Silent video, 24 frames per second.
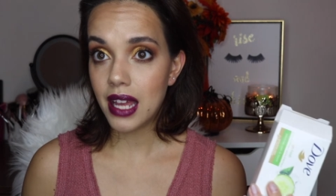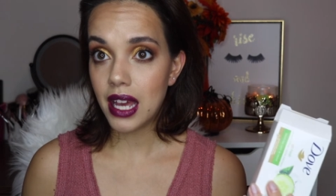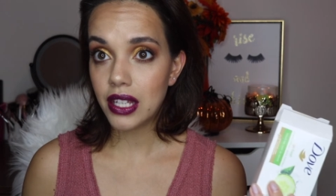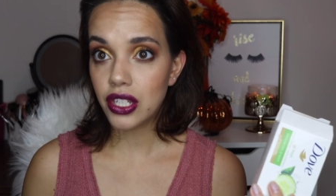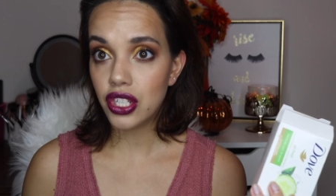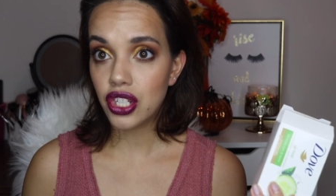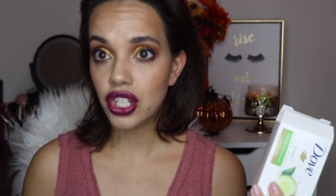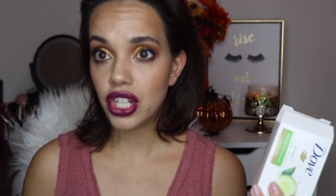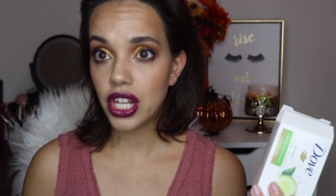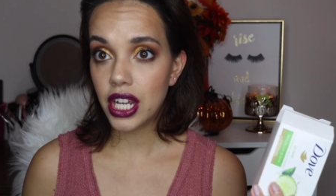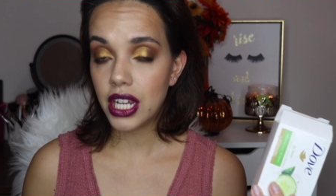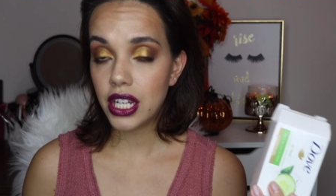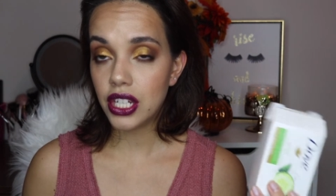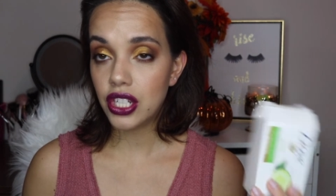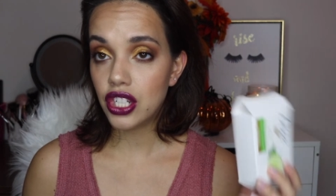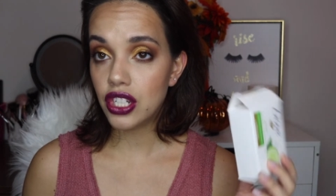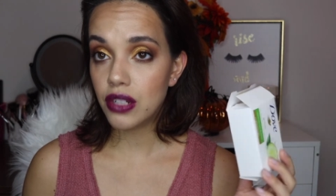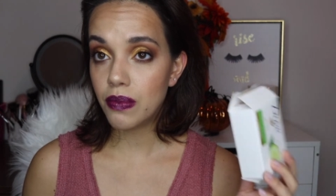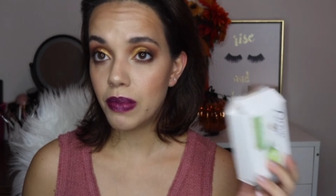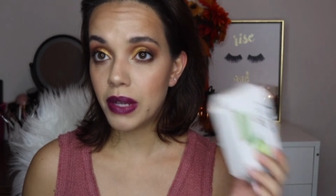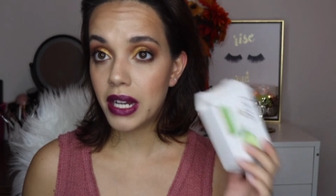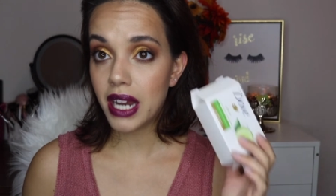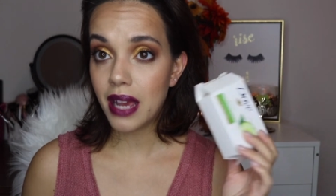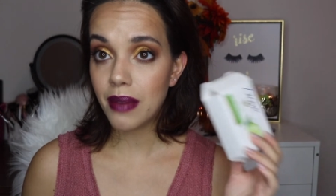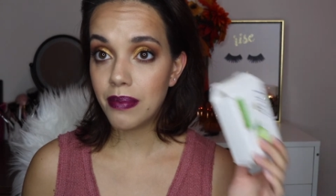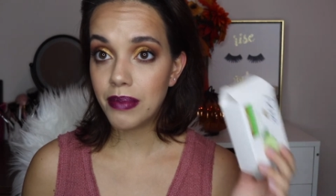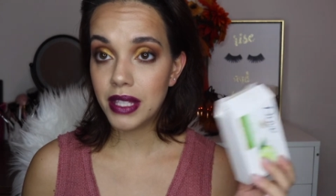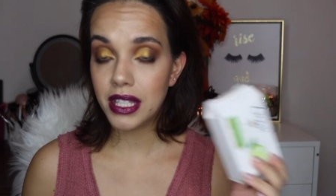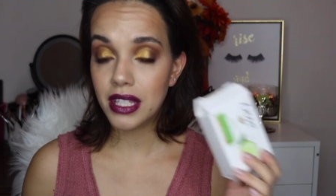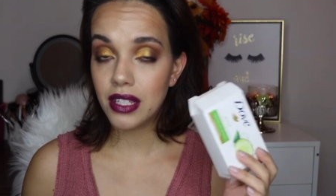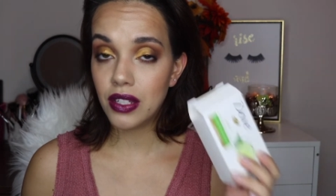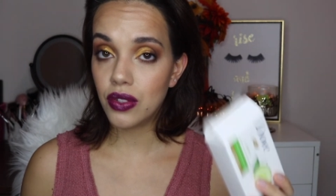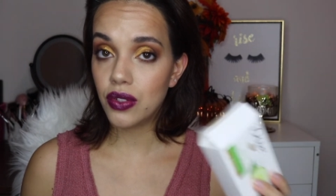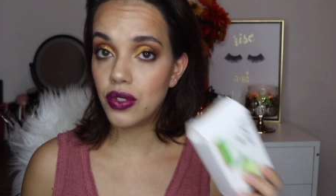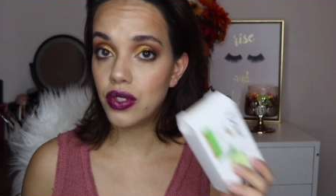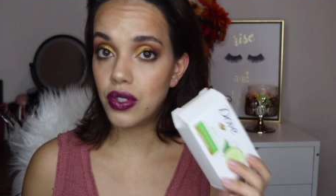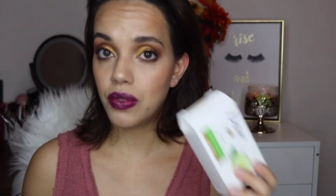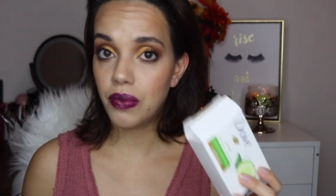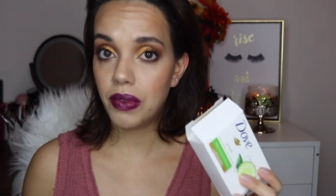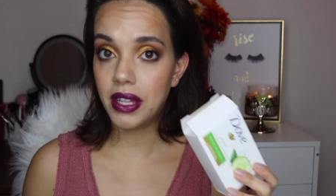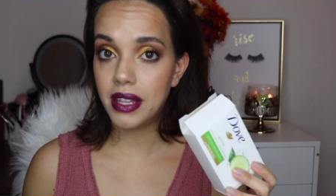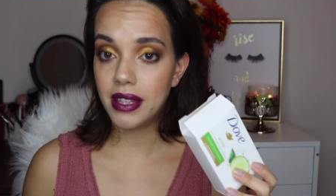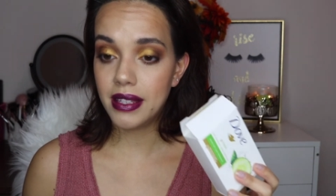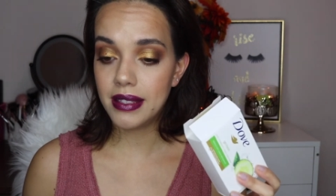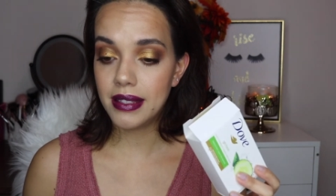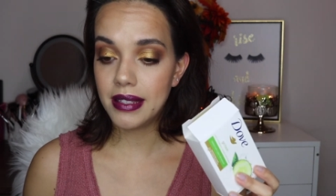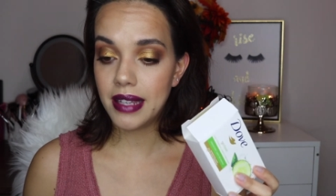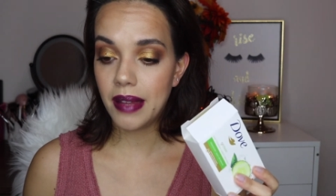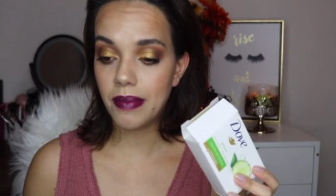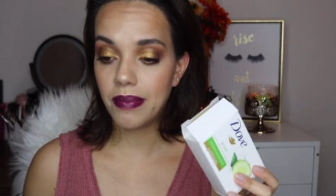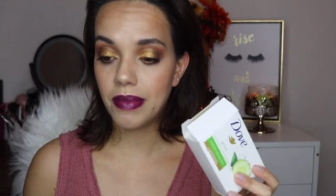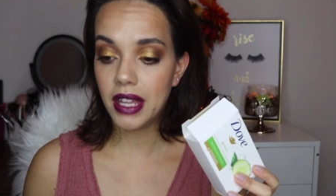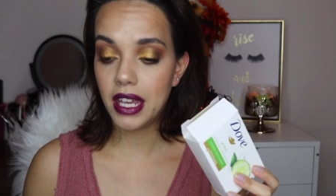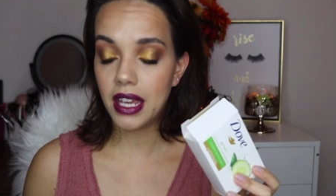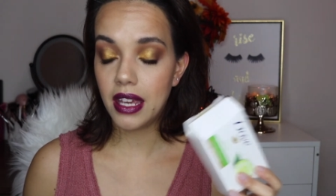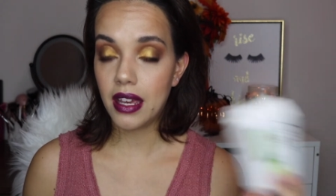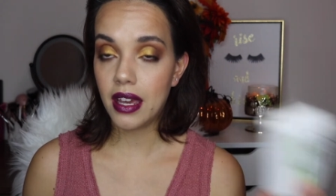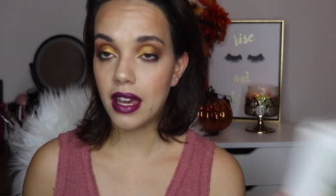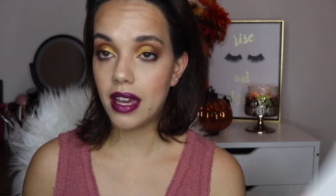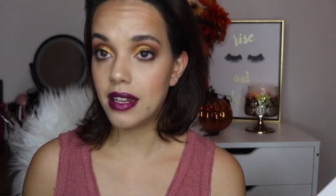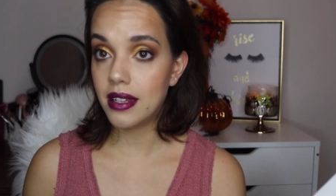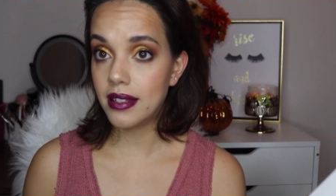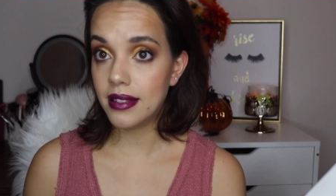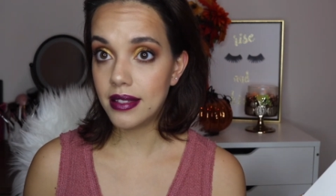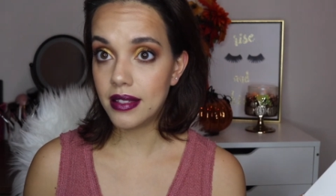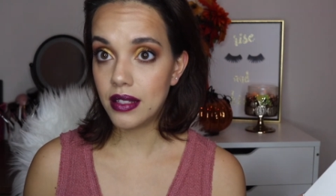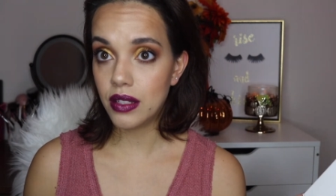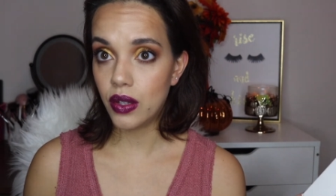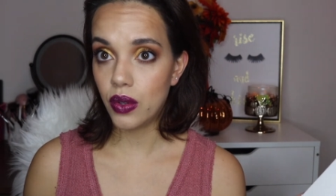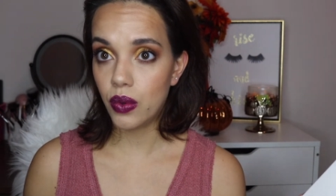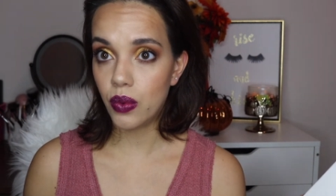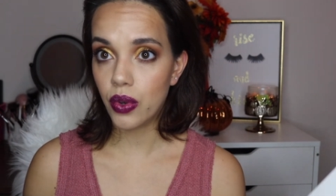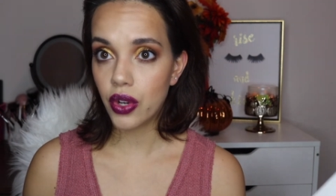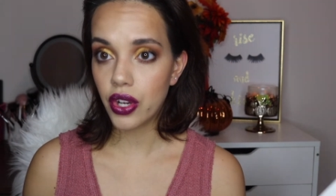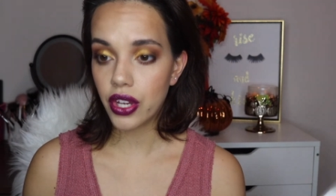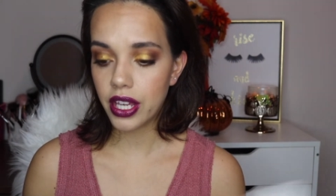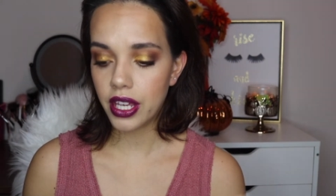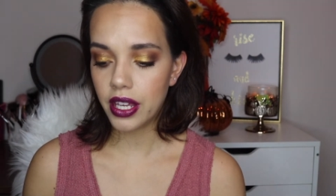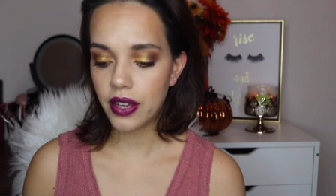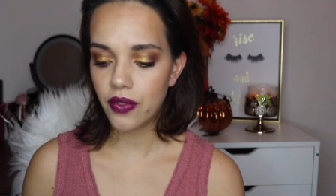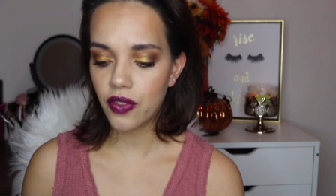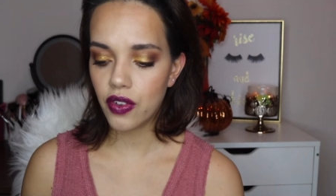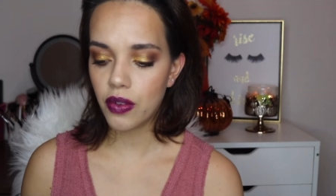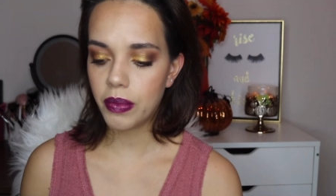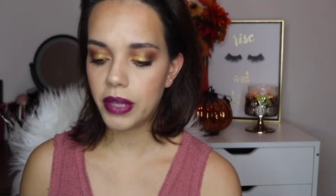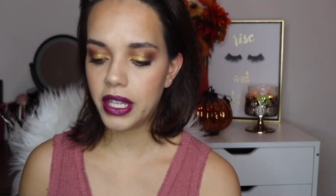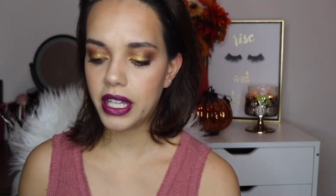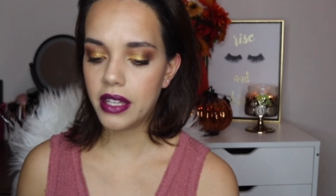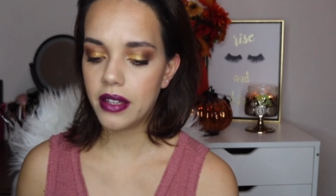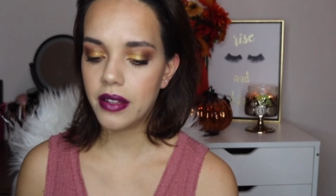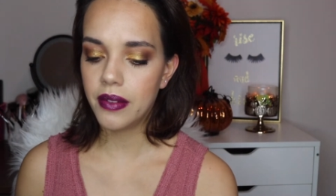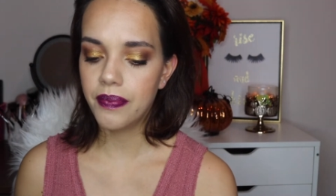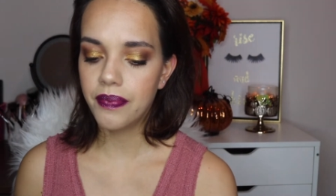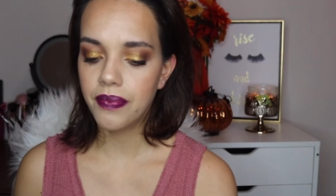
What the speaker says: has changed, but I'm still doing the same thing and it's still working for me.